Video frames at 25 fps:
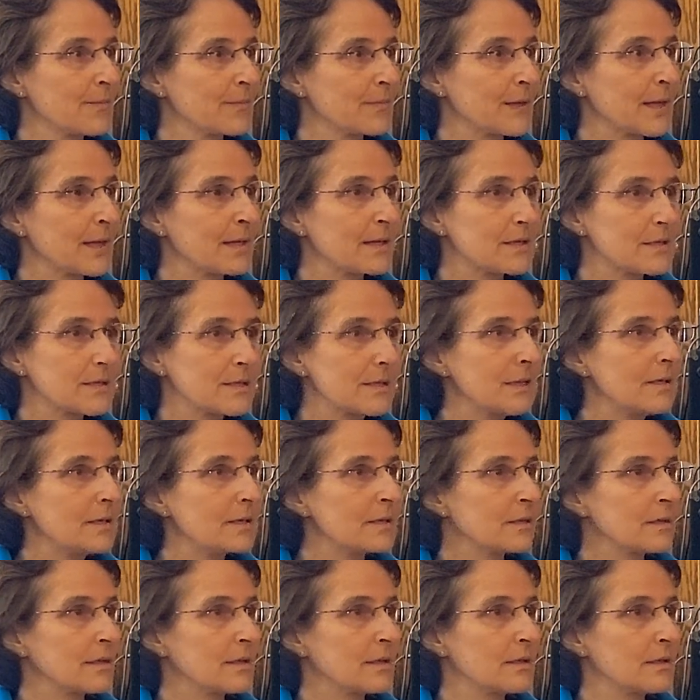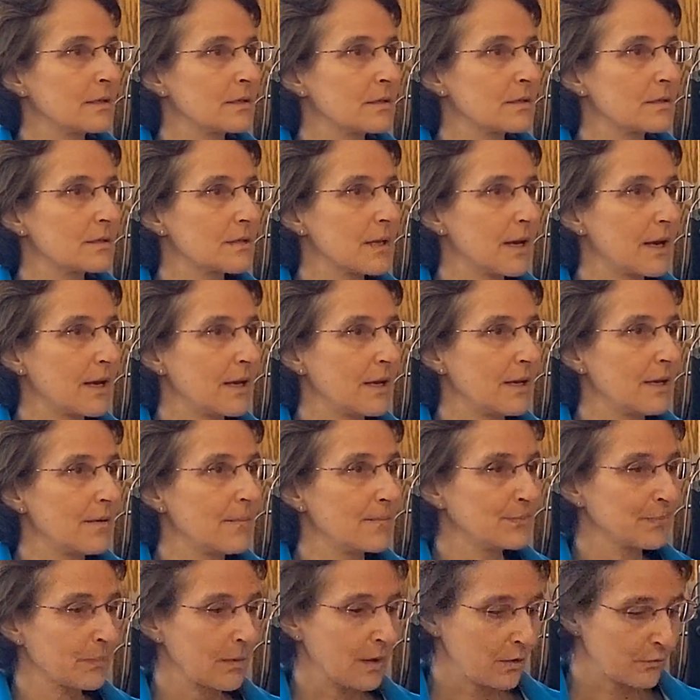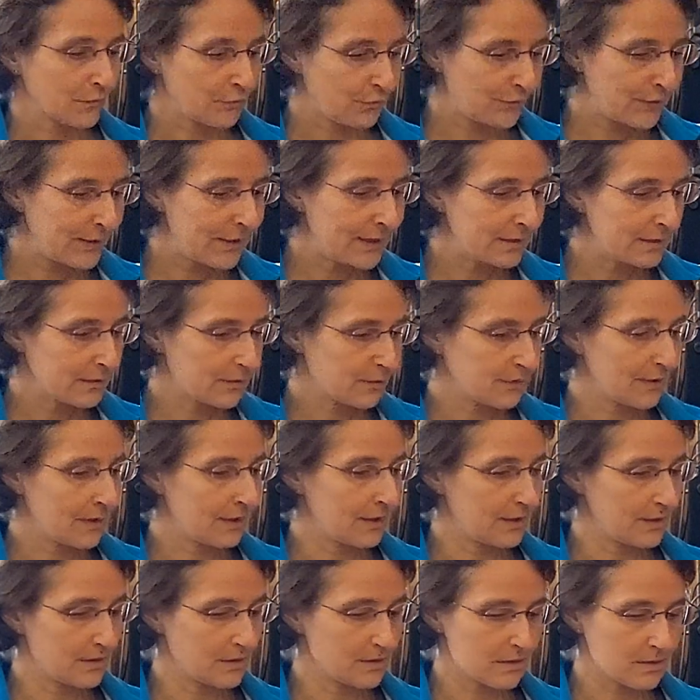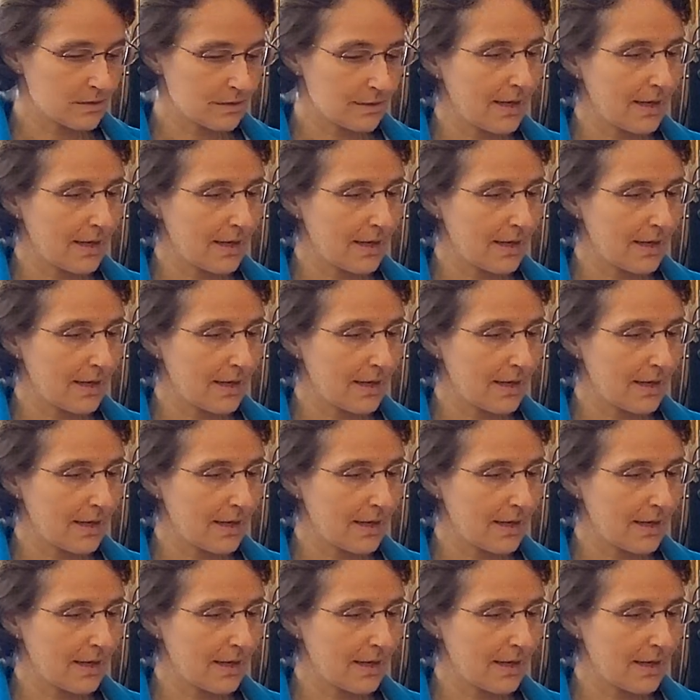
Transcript: they see things, they feel things,